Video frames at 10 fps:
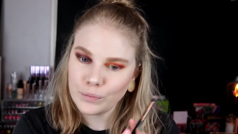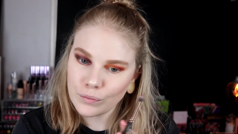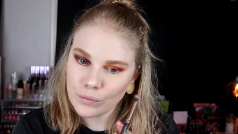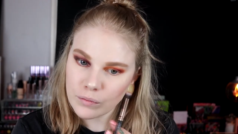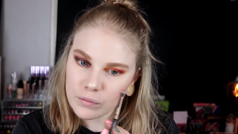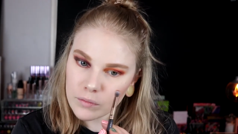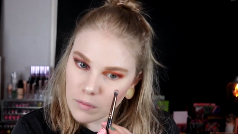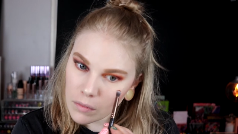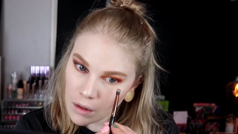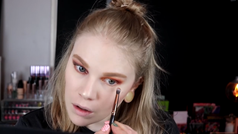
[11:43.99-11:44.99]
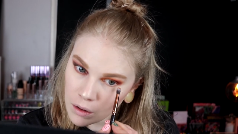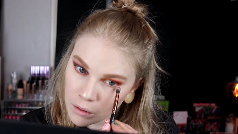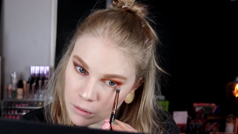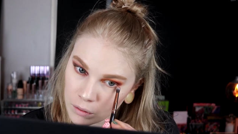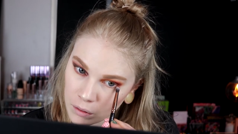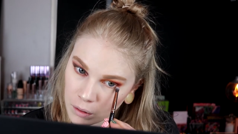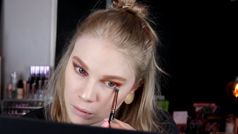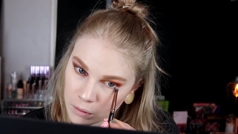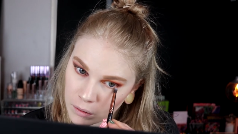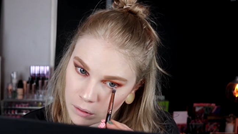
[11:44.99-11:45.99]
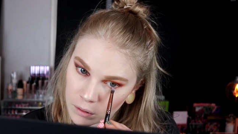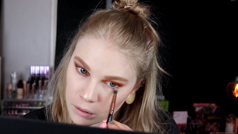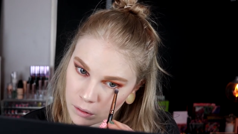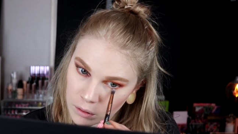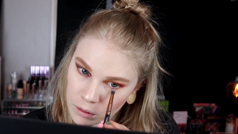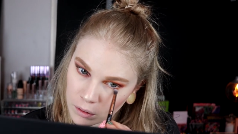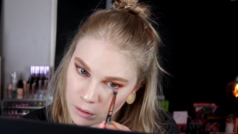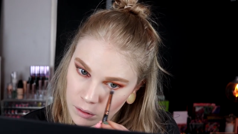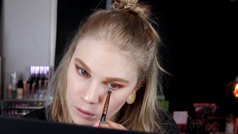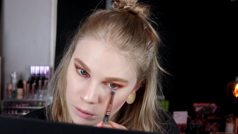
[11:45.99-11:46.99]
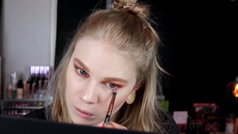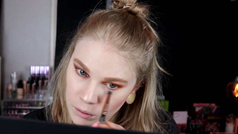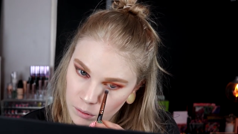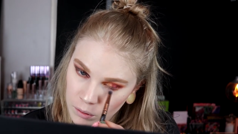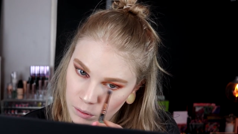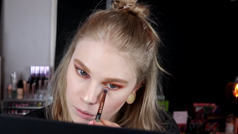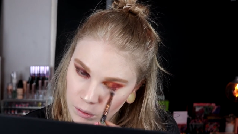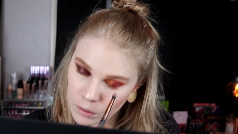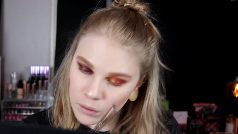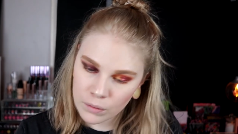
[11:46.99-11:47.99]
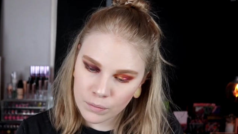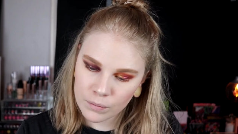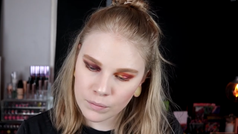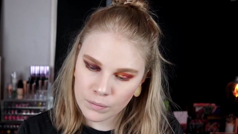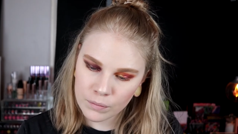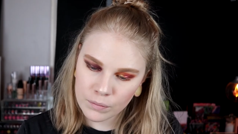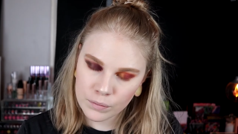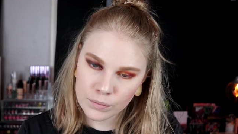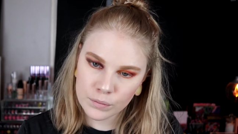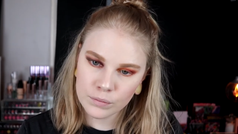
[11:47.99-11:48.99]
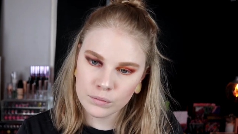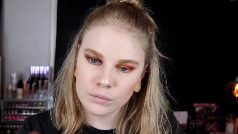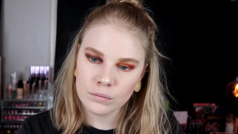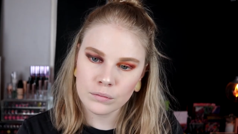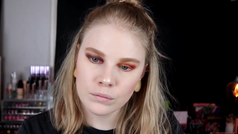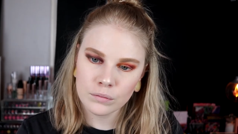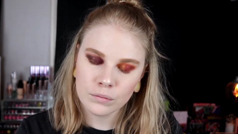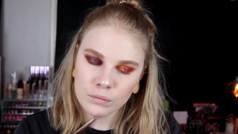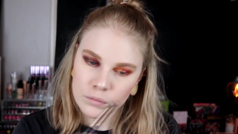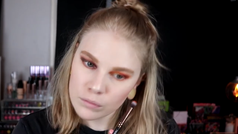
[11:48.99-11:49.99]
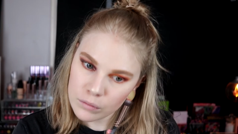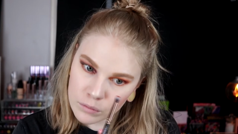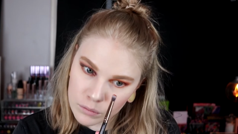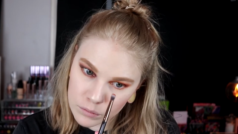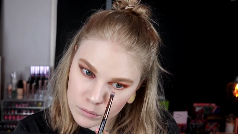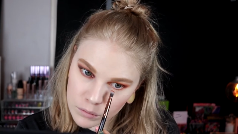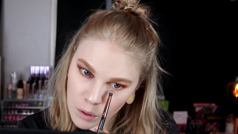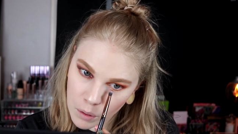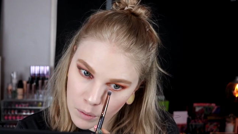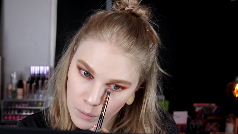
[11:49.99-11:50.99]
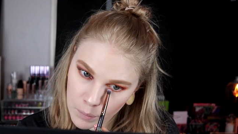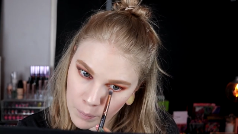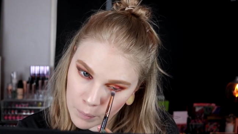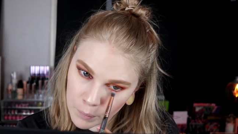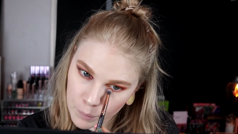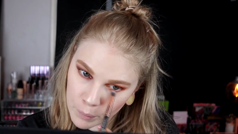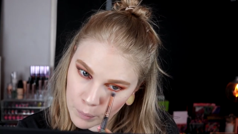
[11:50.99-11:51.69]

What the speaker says: No one is speaking in this clip.